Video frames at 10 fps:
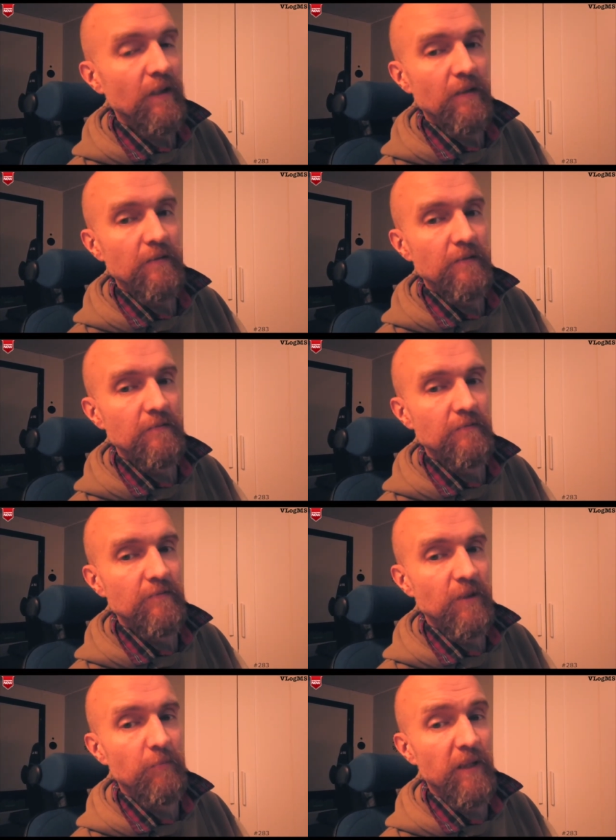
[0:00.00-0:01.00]
And
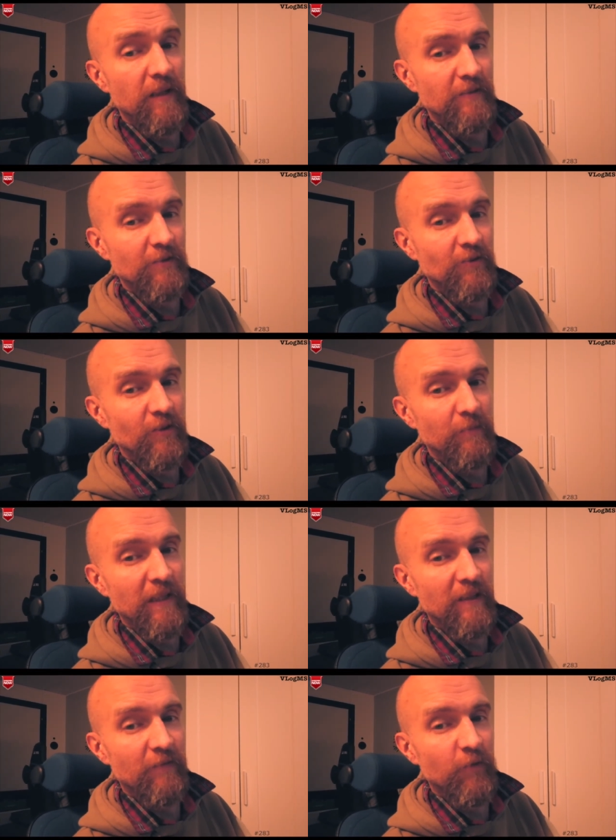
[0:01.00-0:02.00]
somebody else is gonna
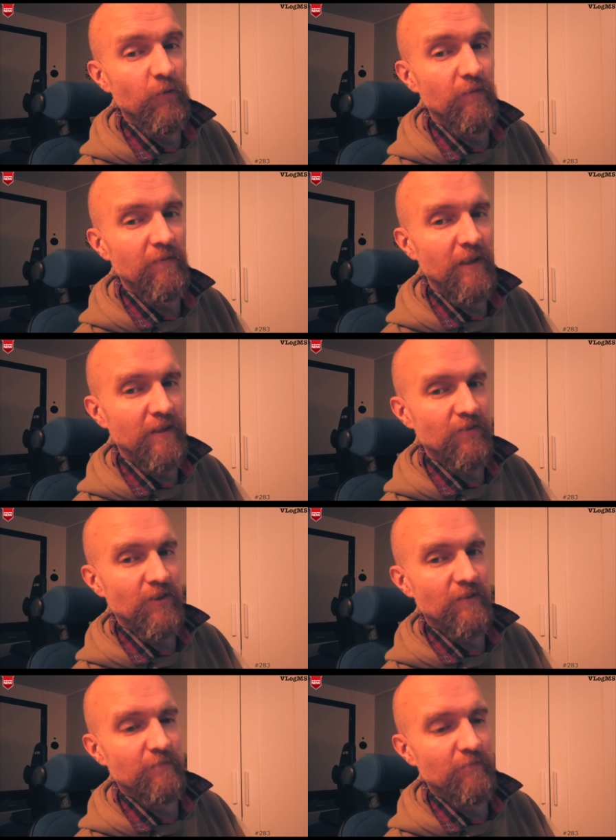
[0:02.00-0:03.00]
make the food. I can
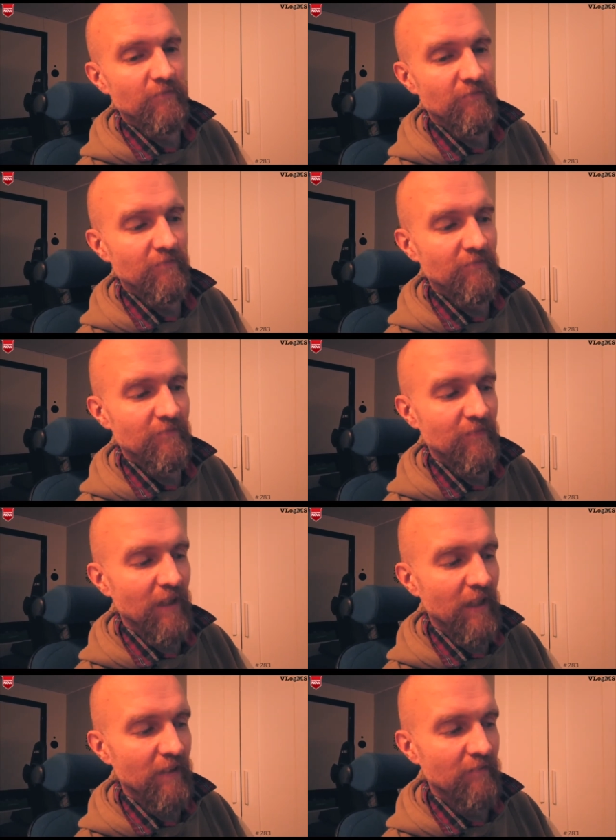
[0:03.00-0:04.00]
just
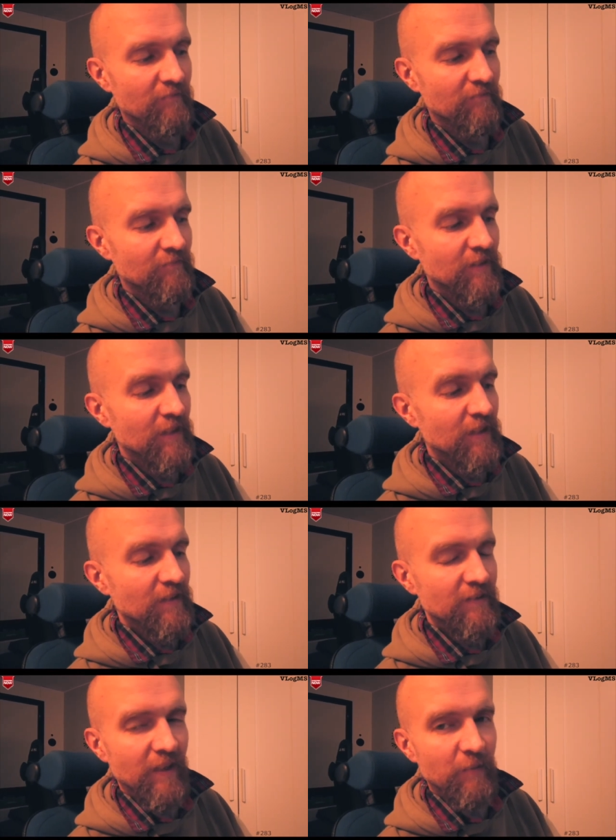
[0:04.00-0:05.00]
lay,
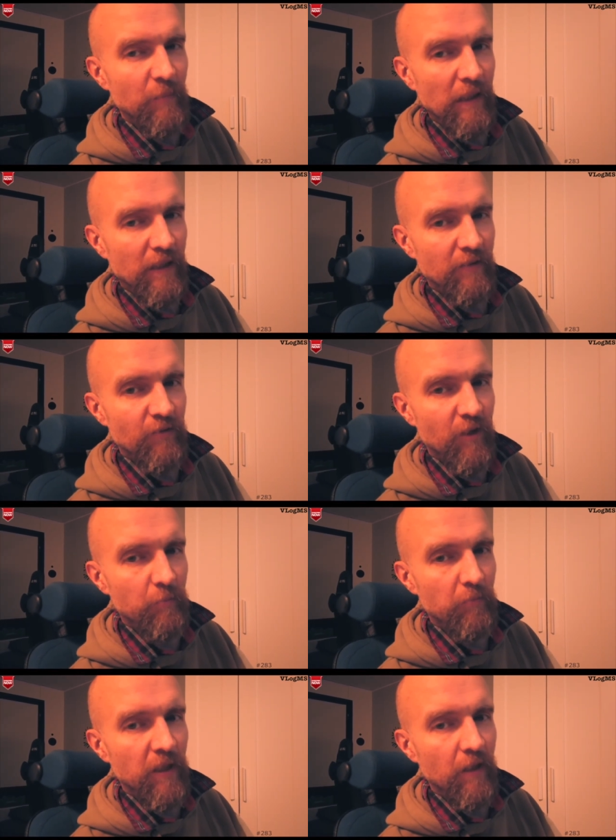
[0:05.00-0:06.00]
sit back and
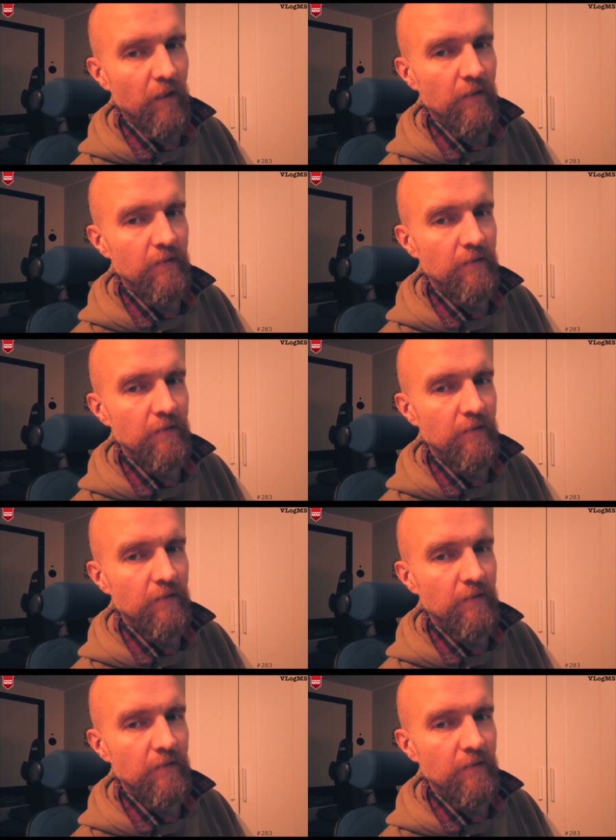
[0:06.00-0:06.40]
drink beer.